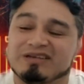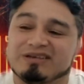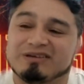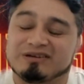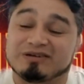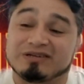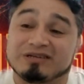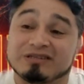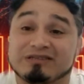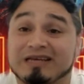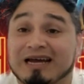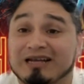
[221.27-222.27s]
and
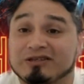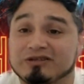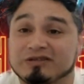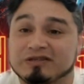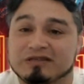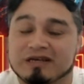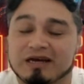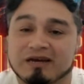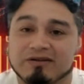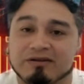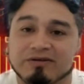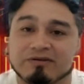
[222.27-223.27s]
it's sad to see
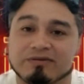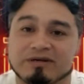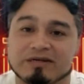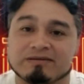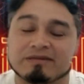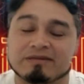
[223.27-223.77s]
that. You know what?